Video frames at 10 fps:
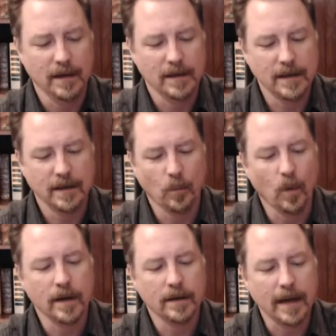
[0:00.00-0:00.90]
said
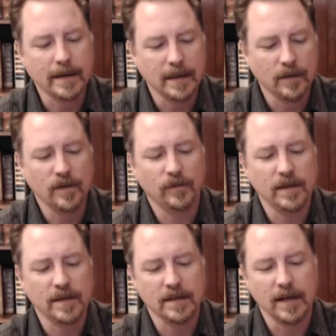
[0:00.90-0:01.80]
one
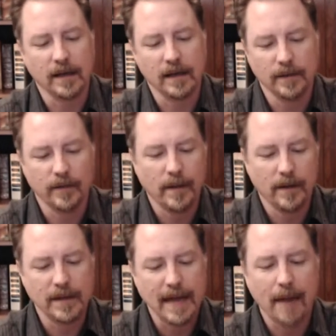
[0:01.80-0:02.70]
1950s executive
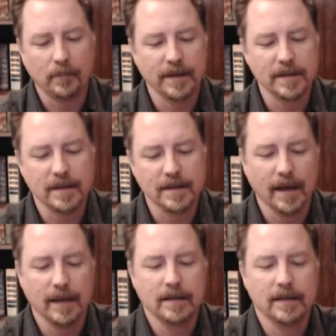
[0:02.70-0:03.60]
about the hapless
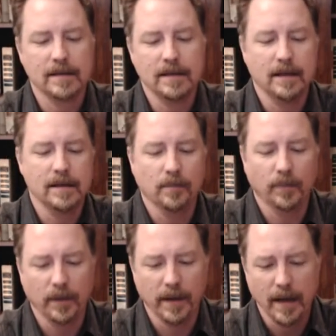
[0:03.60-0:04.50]
scientists in his
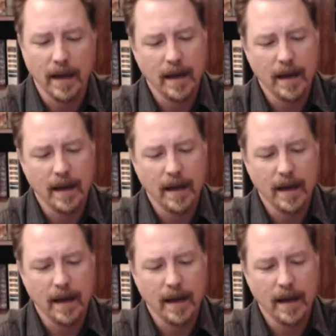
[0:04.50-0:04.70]
employ,